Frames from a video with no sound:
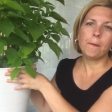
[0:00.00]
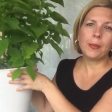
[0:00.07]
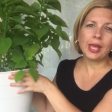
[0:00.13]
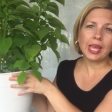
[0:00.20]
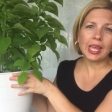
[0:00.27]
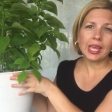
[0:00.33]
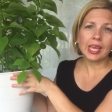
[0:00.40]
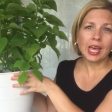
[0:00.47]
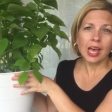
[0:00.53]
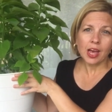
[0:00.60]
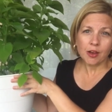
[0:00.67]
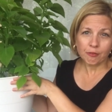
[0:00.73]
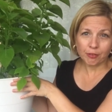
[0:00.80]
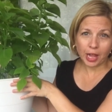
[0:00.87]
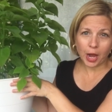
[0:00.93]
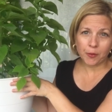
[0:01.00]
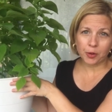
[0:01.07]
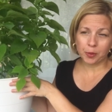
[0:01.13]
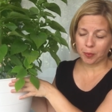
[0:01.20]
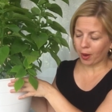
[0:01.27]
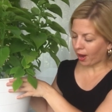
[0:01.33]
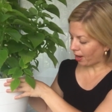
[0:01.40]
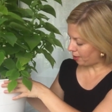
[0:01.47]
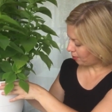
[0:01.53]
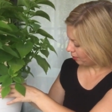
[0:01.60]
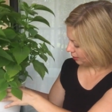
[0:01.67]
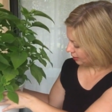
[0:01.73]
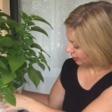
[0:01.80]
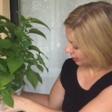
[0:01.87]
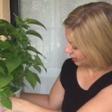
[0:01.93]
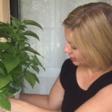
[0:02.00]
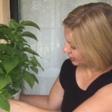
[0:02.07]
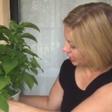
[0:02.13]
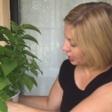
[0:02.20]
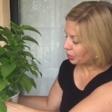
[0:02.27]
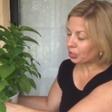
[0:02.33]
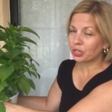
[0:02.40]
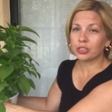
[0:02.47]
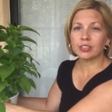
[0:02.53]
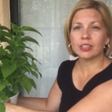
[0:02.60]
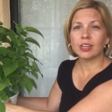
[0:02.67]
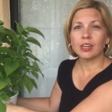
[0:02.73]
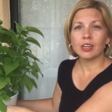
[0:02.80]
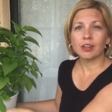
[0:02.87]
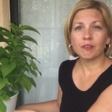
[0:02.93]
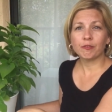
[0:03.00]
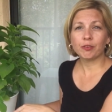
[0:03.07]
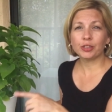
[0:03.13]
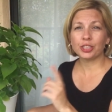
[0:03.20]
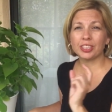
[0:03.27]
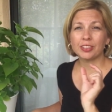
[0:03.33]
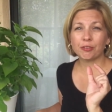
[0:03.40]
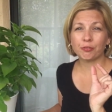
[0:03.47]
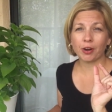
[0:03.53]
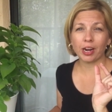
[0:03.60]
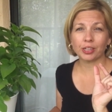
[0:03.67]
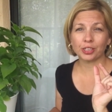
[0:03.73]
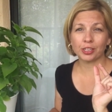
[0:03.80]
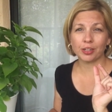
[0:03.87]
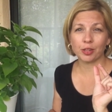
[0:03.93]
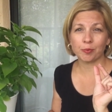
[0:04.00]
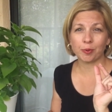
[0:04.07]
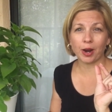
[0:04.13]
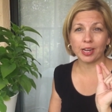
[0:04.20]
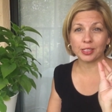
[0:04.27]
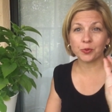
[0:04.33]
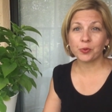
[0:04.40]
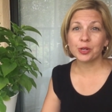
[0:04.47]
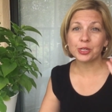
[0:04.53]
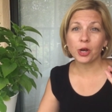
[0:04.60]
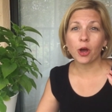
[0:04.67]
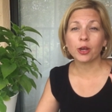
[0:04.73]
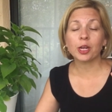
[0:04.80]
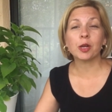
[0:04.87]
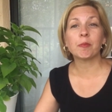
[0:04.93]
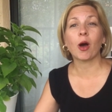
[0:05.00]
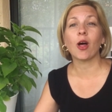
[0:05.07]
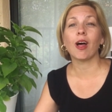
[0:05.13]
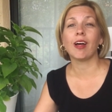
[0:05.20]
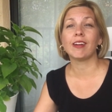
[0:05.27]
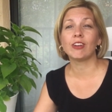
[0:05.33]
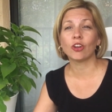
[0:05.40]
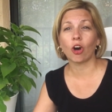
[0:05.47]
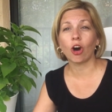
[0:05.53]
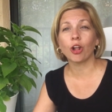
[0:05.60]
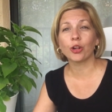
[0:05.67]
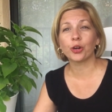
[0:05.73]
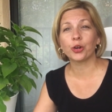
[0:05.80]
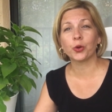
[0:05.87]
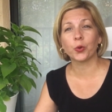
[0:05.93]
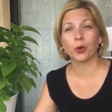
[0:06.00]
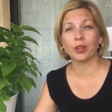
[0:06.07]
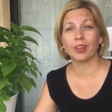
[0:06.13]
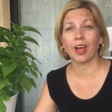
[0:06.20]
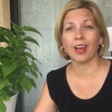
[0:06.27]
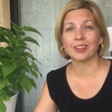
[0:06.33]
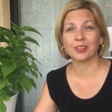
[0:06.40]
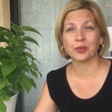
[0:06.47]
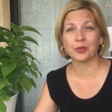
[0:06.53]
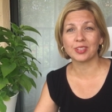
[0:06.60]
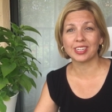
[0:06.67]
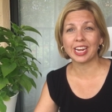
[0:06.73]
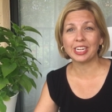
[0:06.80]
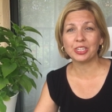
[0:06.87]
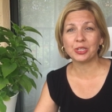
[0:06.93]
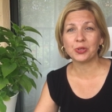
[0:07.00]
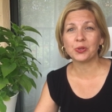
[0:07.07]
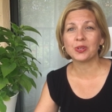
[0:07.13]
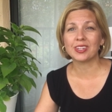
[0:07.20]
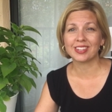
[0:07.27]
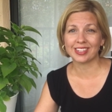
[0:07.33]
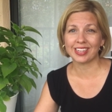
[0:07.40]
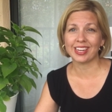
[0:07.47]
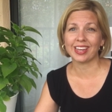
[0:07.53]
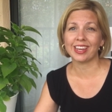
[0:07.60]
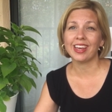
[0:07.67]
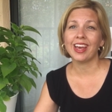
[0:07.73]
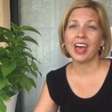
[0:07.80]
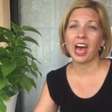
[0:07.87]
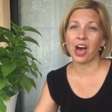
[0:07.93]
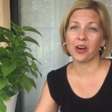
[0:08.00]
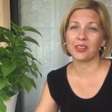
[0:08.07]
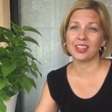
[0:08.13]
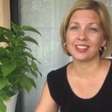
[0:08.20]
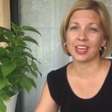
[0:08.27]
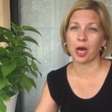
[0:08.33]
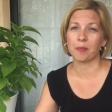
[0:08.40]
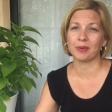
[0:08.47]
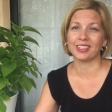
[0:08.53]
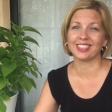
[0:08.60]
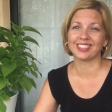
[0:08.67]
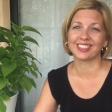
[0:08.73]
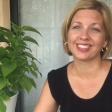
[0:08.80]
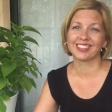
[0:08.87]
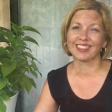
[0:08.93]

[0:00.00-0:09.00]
big flower pot containers for just a fraction of the price, and we're talking about $1 or less, so stay tuned to see how this happens.